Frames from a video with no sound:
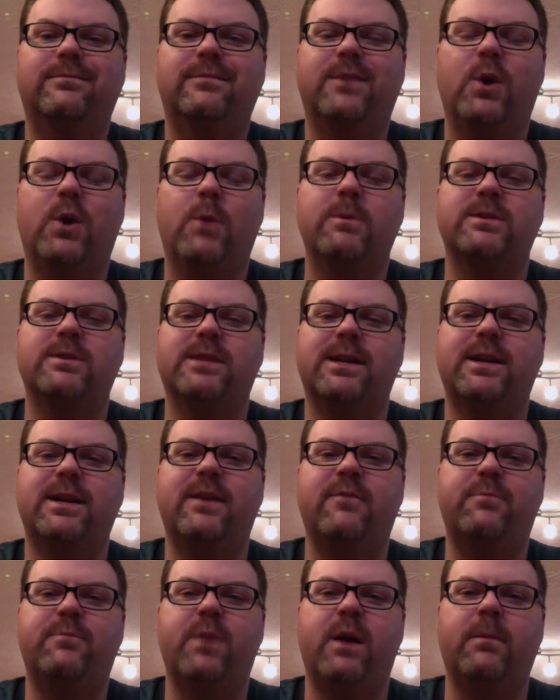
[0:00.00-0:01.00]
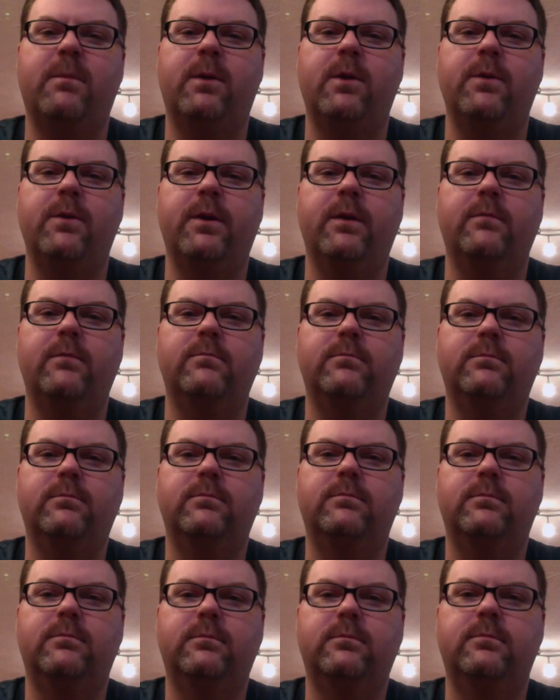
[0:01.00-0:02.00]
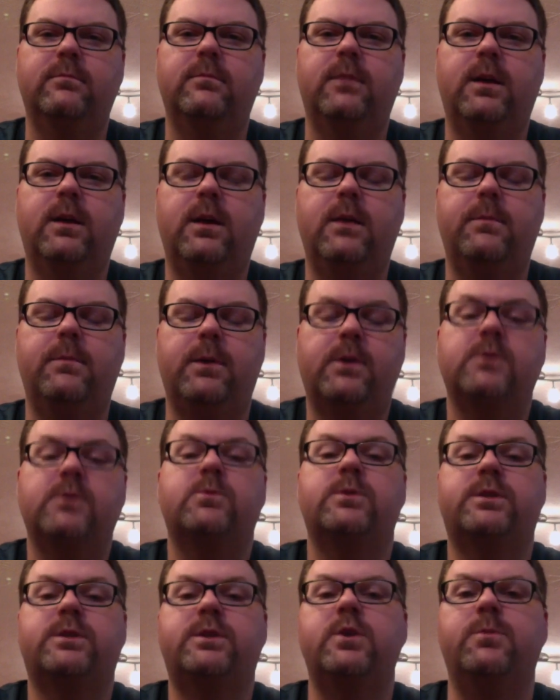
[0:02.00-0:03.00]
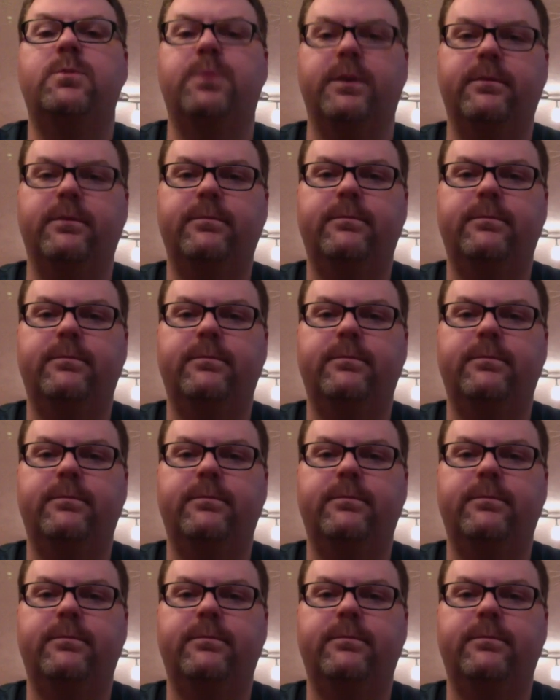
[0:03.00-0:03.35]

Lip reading: almost let an F-bomb go there. Because we're stupid.